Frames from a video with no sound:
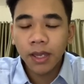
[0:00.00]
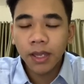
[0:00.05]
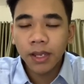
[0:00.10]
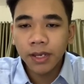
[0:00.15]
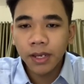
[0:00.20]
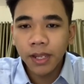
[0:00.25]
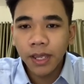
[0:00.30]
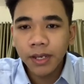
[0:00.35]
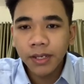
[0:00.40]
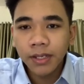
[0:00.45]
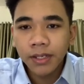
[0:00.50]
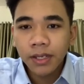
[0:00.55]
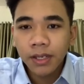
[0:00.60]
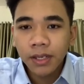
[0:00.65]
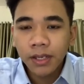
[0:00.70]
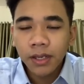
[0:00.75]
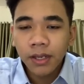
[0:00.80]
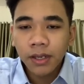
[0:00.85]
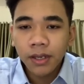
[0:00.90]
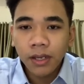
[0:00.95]
And then
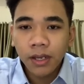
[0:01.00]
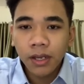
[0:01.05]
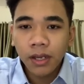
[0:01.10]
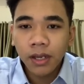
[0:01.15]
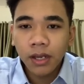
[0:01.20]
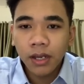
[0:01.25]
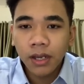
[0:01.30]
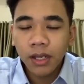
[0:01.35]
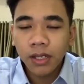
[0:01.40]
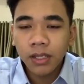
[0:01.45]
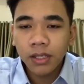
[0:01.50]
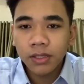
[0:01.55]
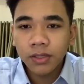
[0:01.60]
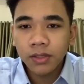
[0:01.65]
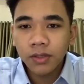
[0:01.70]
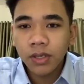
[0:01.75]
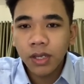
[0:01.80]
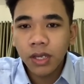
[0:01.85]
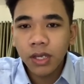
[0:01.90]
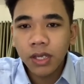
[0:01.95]

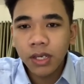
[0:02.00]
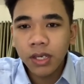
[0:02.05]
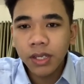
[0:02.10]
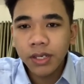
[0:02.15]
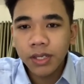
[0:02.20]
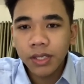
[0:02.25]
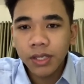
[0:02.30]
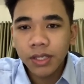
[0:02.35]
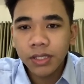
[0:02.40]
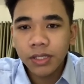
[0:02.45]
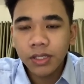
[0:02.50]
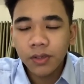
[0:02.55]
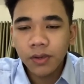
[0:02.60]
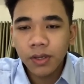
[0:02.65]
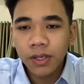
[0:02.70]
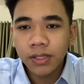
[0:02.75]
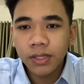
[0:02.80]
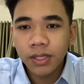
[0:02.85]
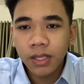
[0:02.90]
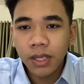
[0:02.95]
to calculate the
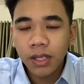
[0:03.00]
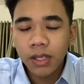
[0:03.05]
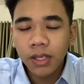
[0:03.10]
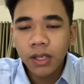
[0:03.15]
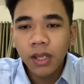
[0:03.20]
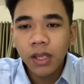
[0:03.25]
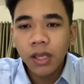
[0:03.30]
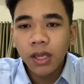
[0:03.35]
interquartile,